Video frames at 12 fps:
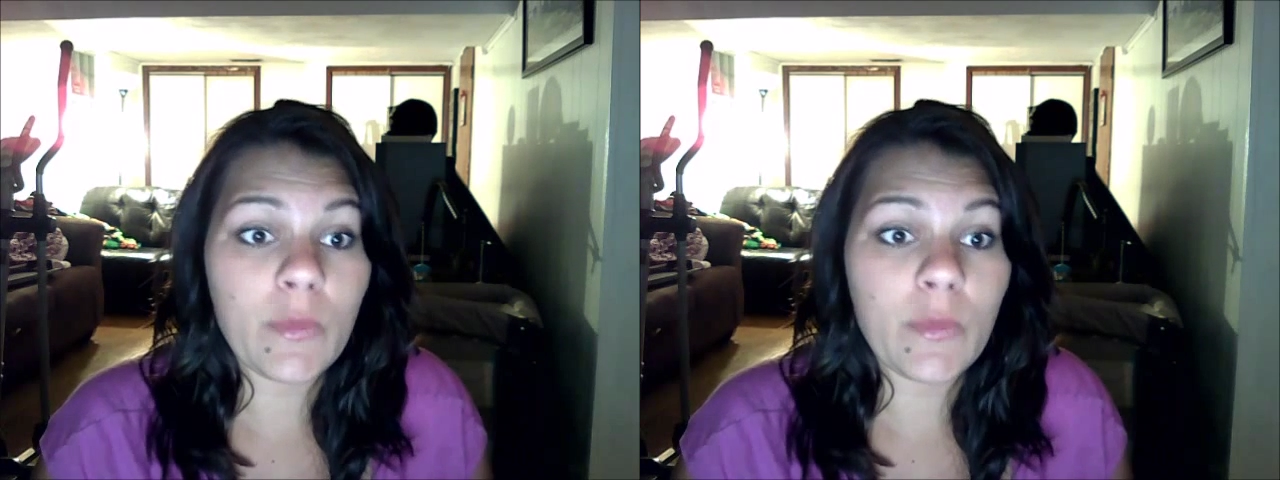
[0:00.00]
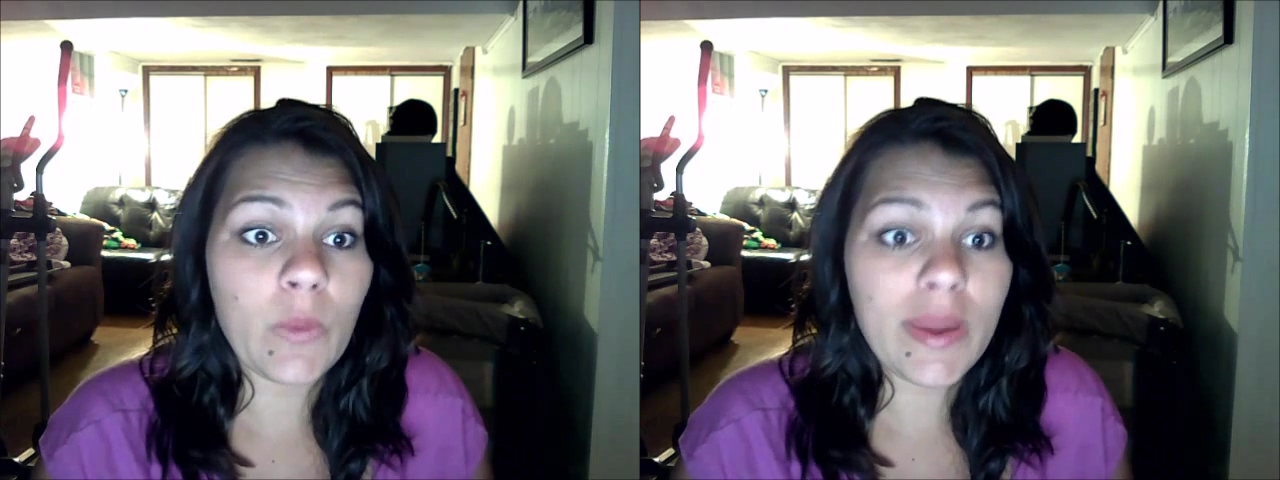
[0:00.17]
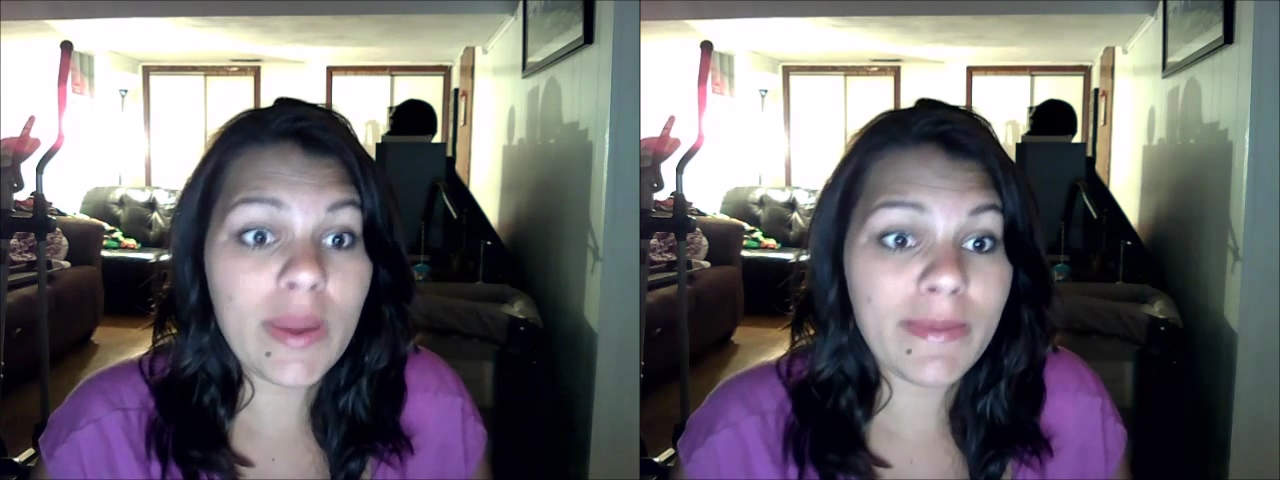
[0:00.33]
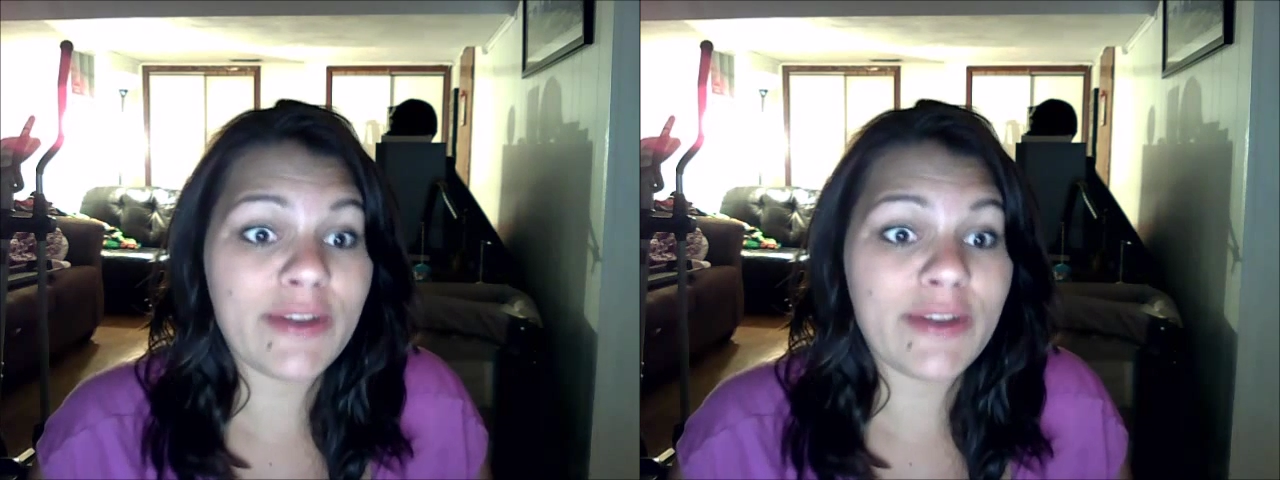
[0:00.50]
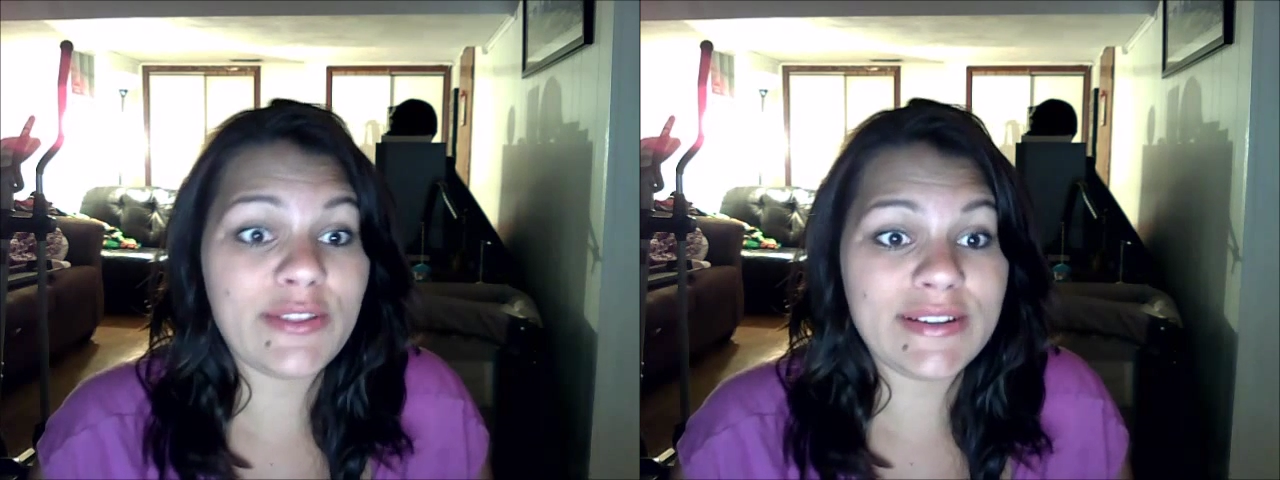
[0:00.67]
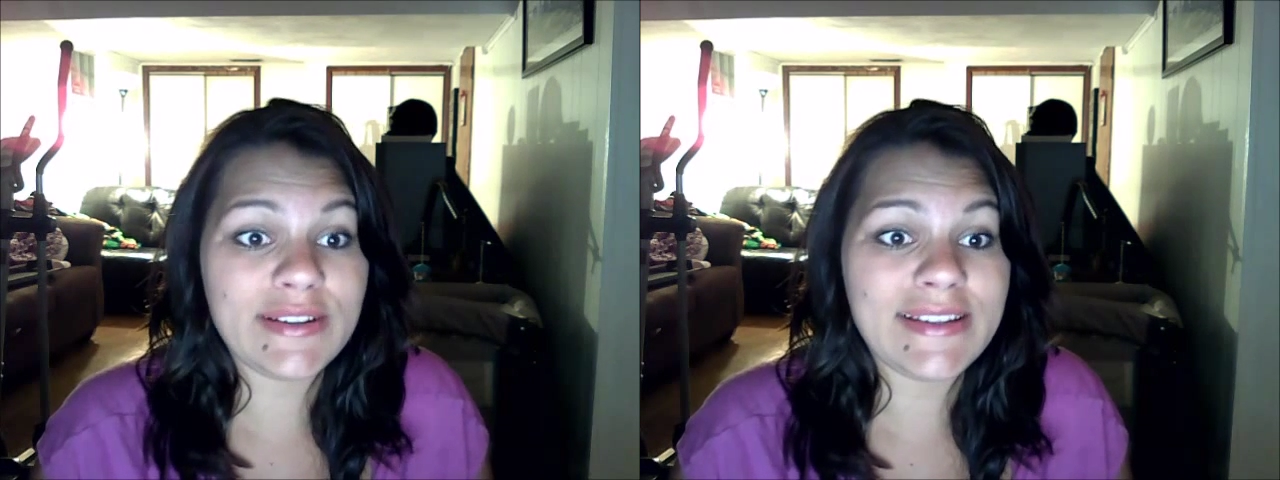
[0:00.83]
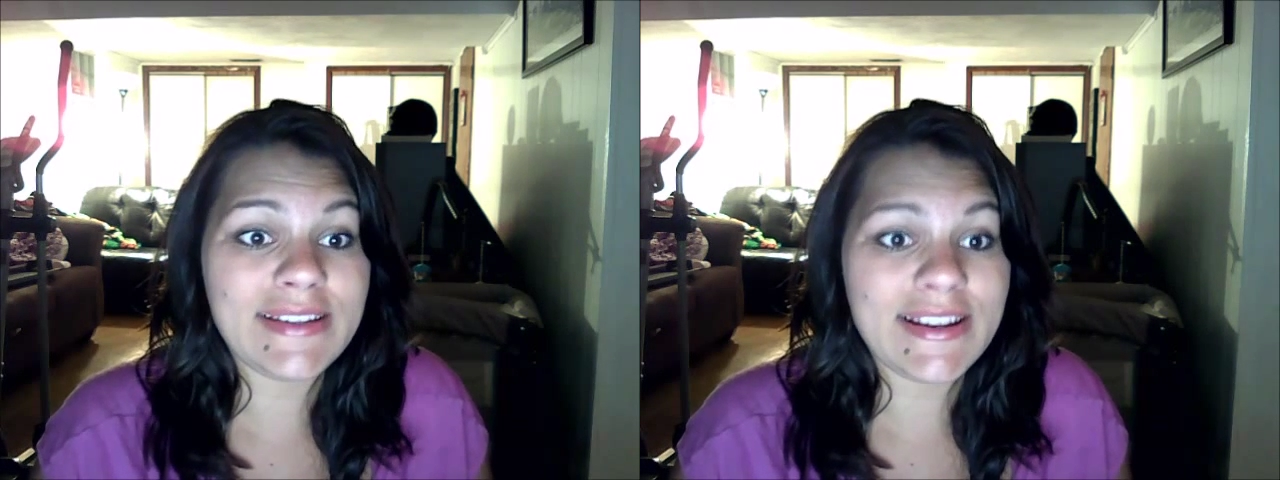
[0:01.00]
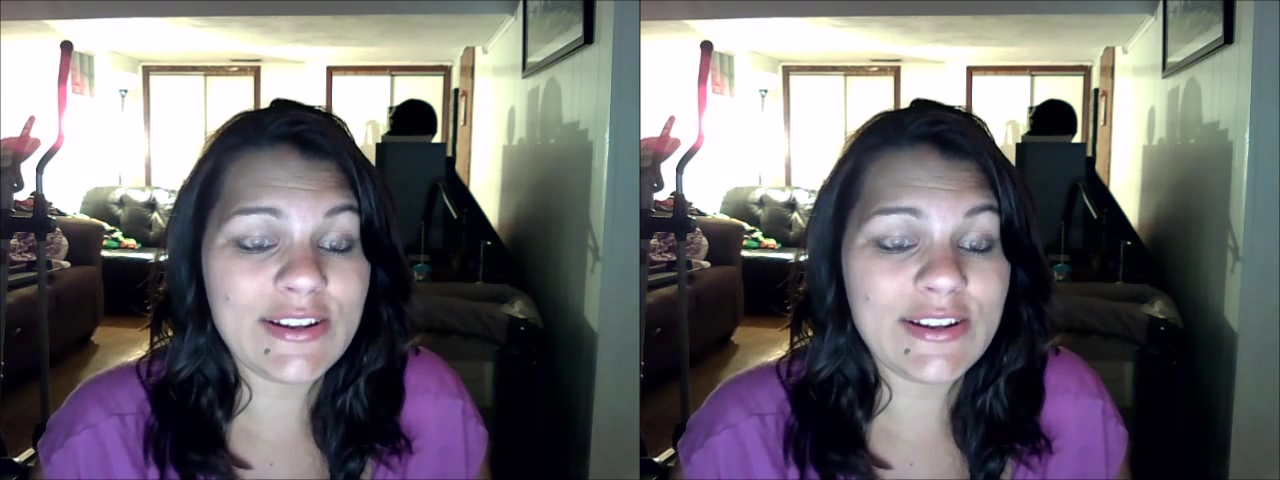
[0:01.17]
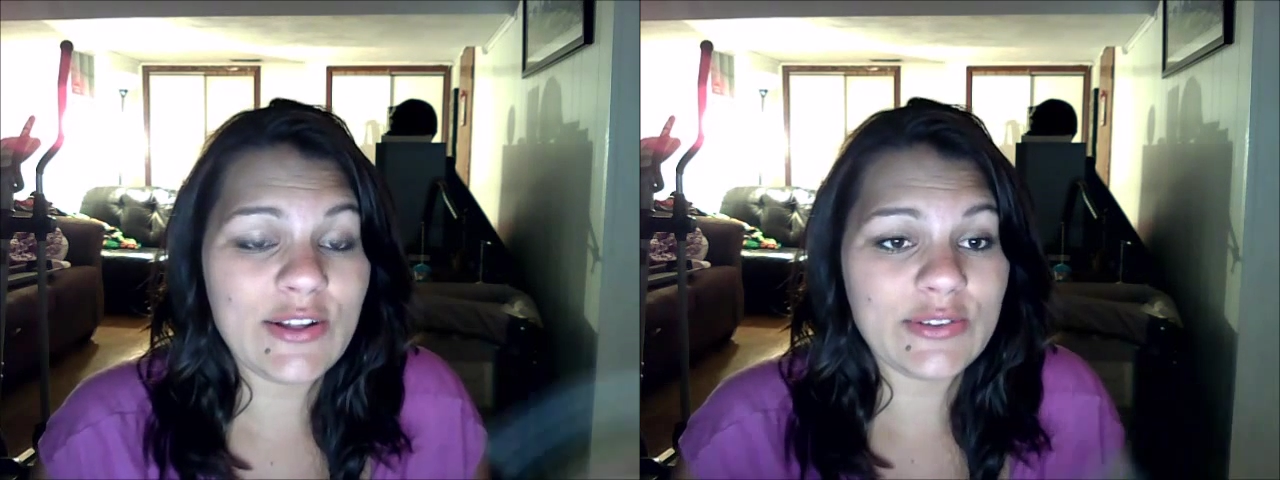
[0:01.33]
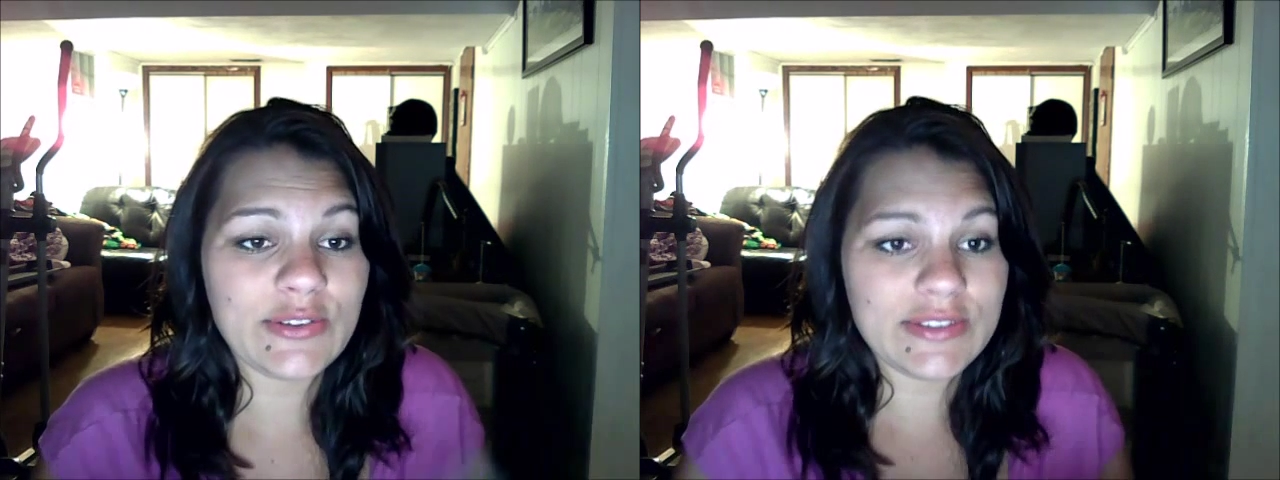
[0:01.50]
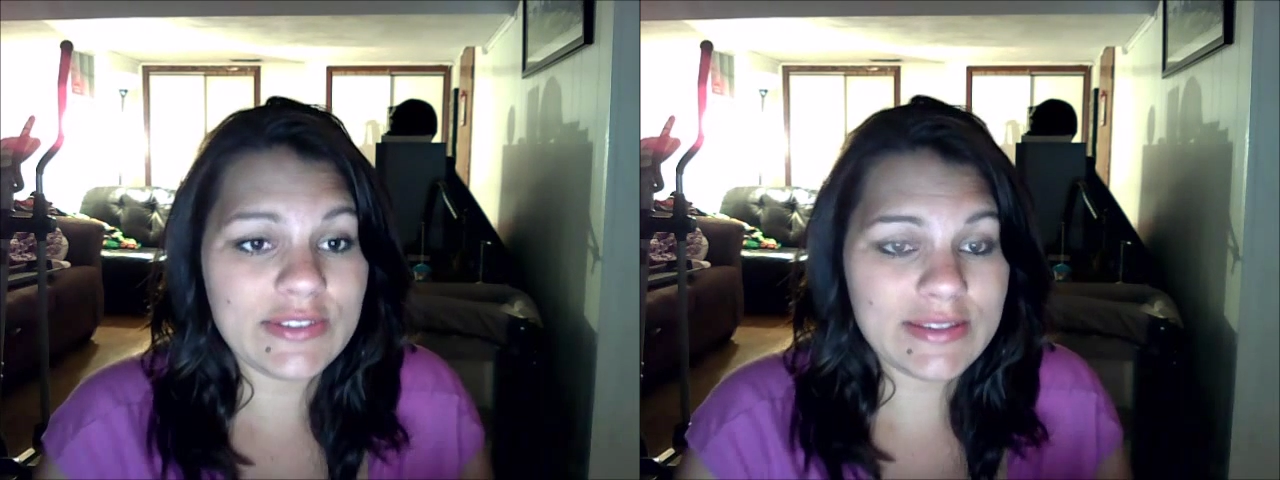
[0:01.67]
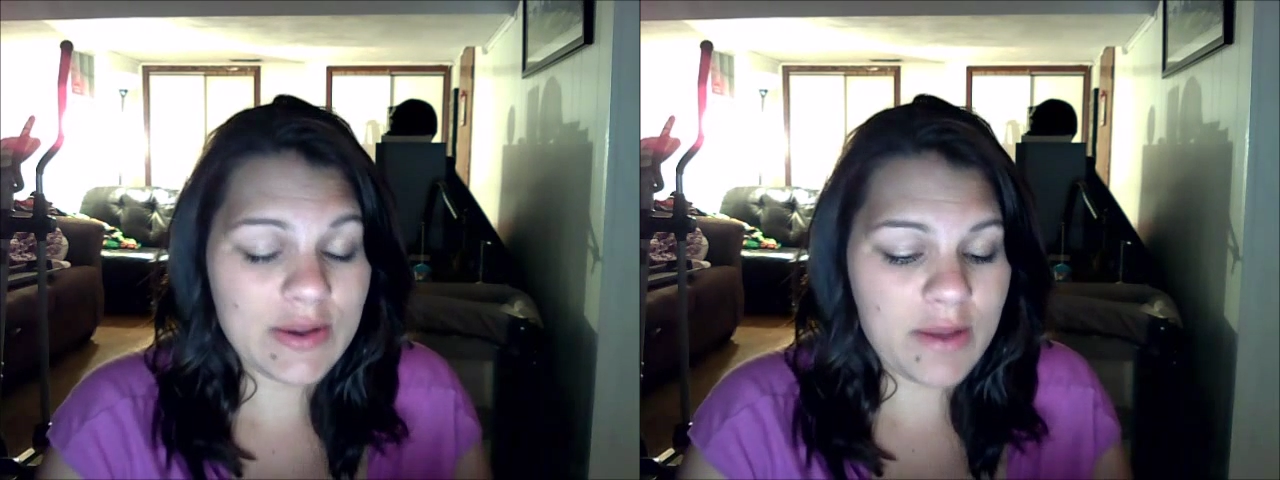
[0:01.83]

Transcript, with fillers: way better than $10